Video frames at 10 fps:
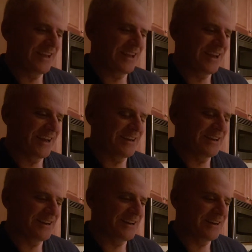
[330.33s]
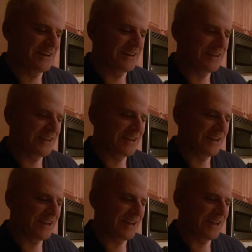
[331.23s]
And
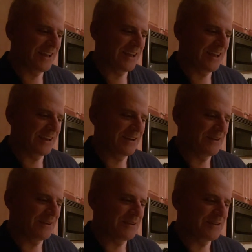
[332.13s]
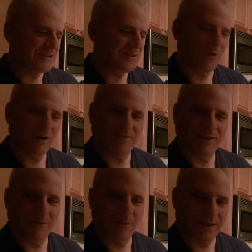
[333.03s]
and so off
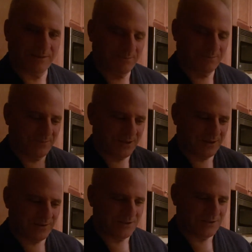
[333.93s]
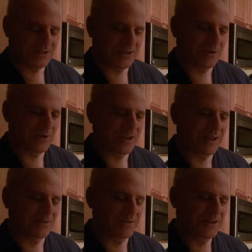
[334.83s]
I went, and she said, okay,
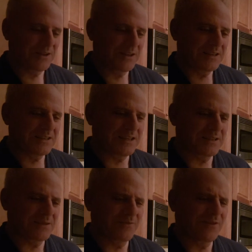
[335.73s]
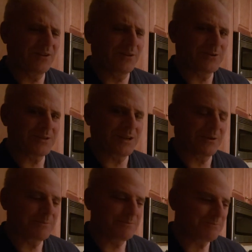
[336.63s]
I'll send some feelers out.